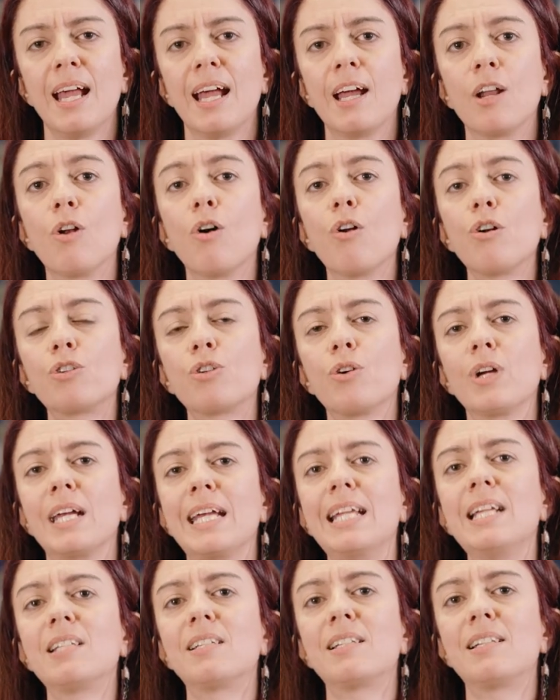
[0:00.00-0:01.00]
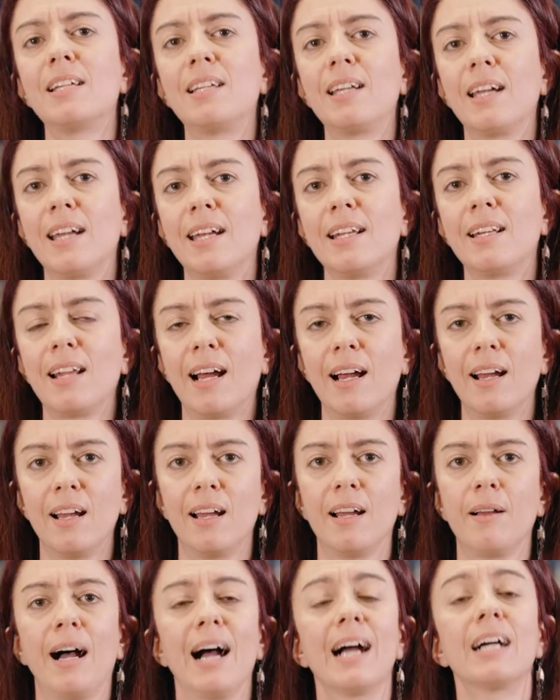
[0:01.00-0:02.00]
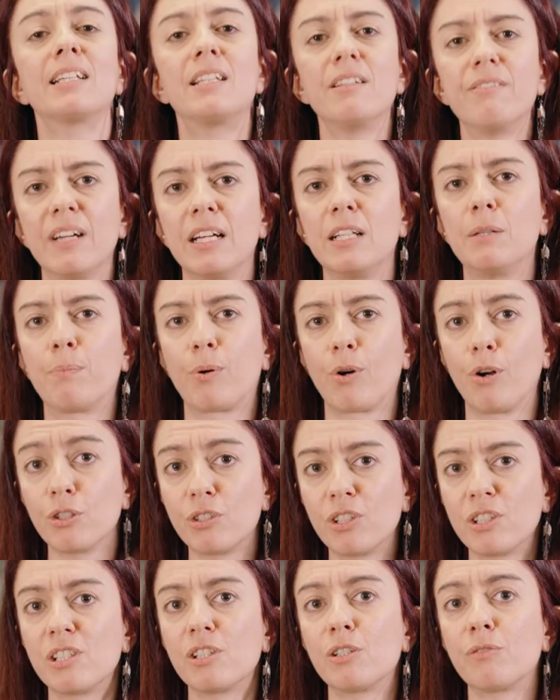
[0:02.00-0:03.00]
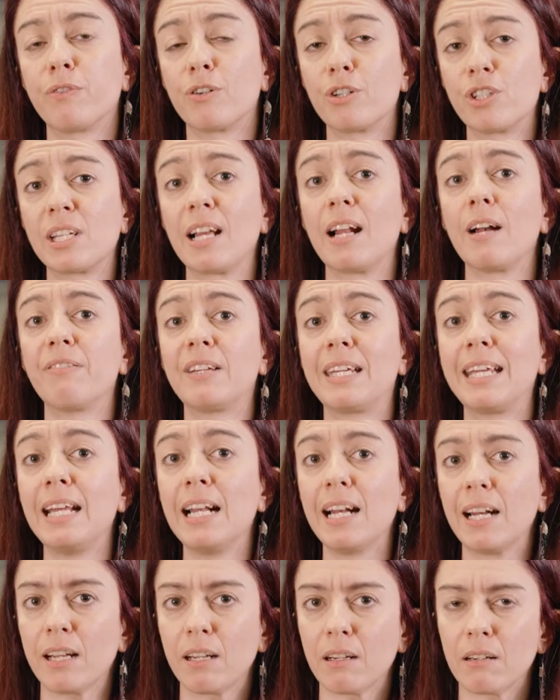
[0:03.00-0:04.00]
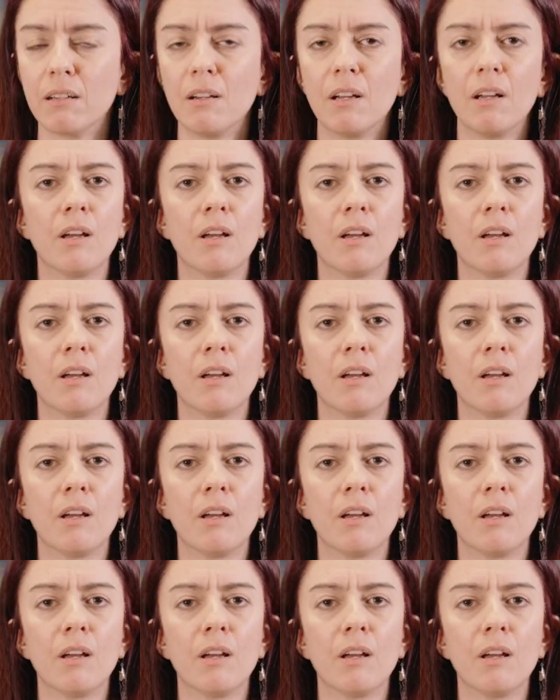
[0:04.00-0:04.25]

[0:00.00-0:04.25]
and also instigate, activate processes for self-healing